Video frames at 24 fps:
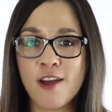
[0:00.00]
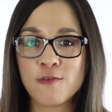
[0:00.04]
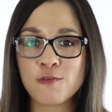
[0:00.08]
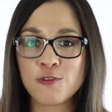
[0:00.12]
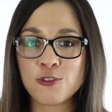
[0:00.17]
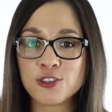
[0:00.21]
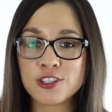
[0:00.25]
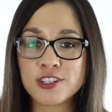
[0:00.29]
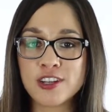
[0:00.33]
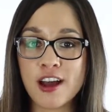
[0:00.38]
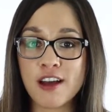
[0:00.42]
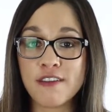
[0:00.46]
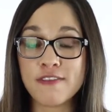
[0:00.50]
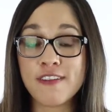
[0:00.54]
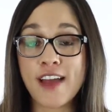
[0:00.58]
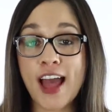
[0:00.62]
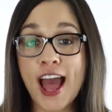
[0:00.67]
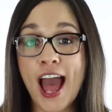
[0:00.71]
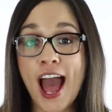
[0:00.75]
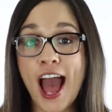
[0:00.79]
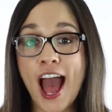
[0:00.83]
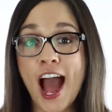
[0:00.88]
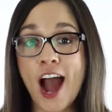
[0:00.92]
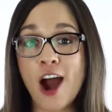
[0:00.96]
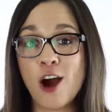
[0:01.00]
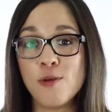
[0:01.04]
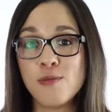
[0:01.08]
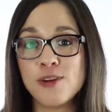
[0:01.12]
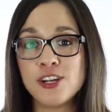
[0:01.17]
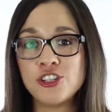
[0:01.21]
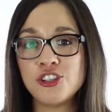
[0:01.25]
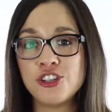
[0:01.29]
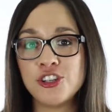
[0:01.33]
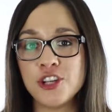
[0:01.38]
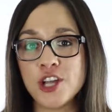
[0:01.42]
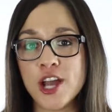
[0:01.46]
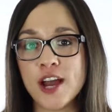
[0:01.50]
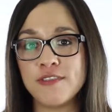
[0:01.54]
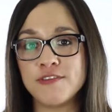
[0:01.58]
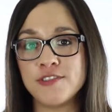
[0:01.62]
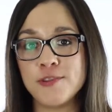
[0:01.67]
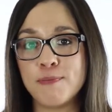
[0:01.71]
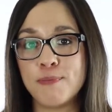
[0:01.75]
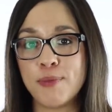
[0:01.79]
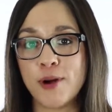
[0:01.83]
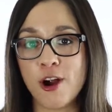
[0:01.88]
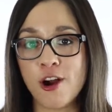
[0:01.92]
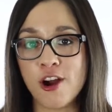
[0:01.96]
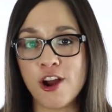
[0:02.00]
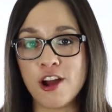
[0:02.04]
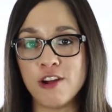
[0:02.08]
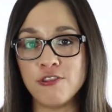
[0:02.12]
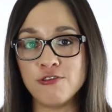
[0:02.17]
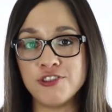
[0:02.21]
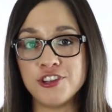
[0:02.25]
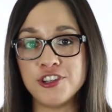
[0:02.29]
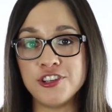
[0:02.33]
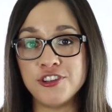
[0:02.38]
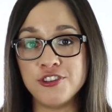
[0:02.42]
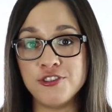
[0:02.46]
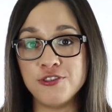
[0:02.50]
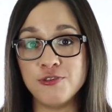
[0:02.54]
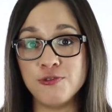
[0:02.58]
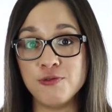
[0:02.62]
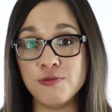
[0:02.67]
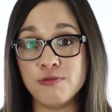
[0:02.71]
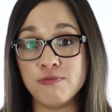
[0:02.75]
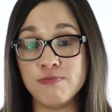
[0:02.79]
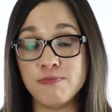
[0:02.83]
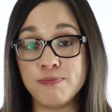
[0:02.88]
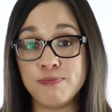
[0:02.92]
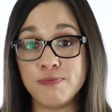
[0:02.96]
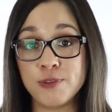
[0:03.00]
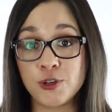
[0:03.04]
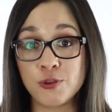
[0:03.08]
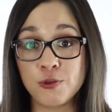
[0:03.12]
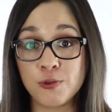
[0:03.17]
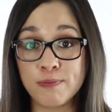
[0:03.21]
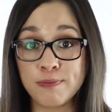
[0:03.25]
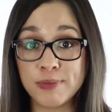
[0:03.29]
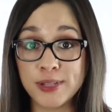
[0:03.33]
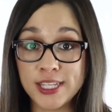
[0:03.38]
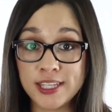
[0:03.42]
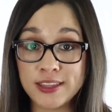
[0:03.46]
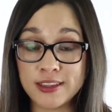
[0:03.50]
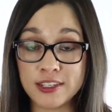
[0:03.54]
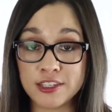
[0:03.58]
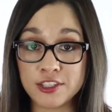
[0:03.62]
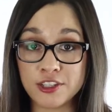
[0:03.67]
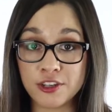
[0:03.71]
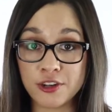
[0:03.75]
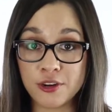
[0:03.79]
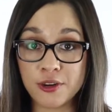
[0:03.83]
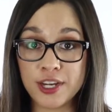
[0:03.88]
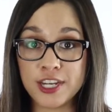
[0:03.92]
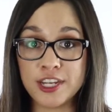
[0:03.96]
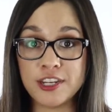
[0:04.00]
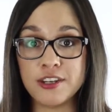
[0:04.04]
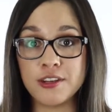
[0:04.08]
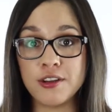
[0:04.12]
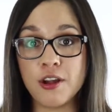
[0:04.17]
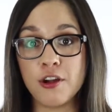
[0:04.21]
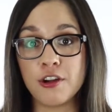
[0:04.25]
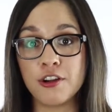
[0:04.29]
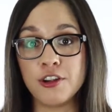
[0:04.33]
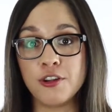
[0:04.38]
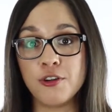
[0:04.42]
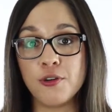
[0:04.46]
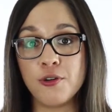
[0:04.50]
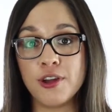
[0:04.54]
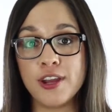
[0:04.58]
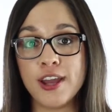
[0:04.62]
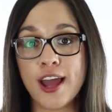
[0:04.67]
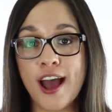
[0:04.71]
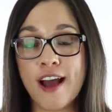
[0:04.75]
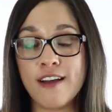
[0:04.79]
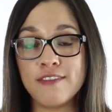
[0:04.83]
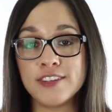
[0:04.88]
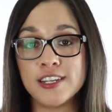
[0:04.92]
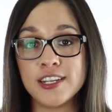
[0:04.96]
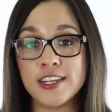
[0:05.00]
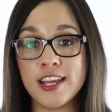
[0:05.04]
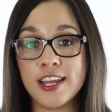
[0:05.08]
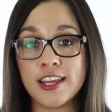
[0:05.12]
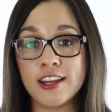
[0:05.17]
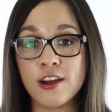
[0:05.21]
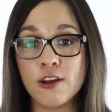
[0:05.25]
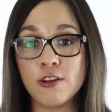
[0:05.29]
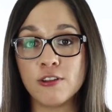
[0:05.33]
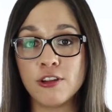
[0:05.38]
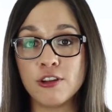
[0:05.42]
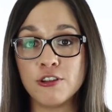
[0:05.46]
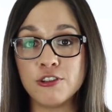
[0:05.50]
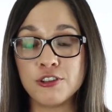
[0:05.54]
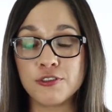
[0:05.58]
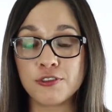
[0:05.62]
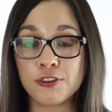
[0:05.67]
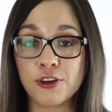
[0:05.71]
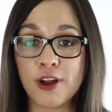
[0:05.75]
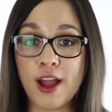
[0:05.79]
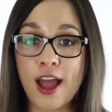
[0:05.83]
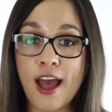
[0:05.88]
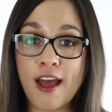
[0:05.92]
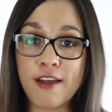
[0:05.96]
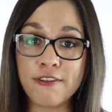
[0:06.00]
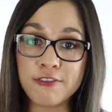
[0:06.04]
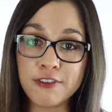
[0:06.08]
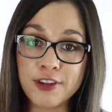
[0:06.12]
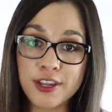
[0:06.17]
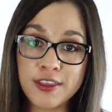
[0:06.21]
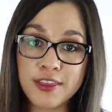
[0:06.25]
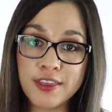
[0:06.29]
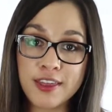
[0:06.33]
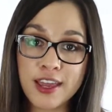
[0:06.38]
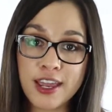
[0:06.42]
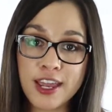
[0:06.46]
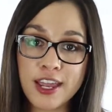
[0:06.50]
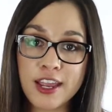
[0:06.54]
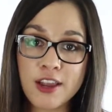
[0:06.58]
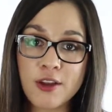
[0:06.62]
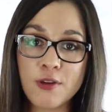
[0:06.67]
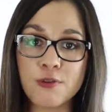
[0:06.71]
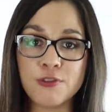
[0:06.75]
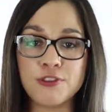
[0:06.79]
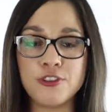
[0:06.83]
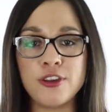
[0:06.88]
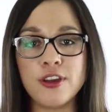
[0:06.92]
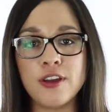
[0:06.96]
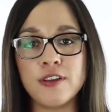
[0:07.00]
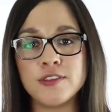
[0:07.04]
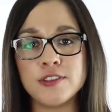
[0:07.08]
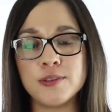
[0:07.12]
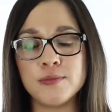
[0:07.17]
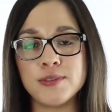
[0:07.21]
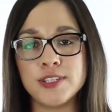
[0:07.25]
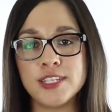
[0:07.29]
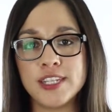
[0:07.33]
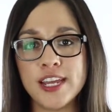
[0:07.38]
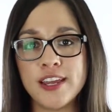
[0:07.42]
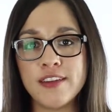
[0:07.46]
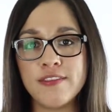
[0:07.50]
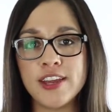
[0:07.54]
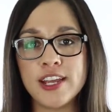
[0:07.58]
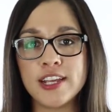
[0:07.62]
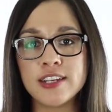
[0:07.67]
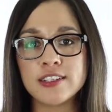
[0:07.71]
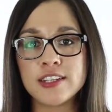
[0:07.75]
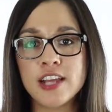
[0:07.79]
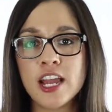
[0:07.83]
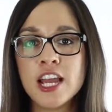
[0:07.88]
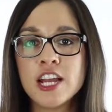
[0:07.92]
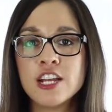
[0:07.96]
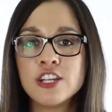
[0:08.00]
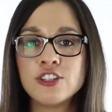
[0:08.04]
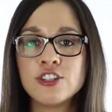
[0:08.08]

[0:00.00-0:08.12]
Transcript: First off, how much do you have to borrow to complete this degree? Are you going to have to take out loans for everything, or do you have some savings?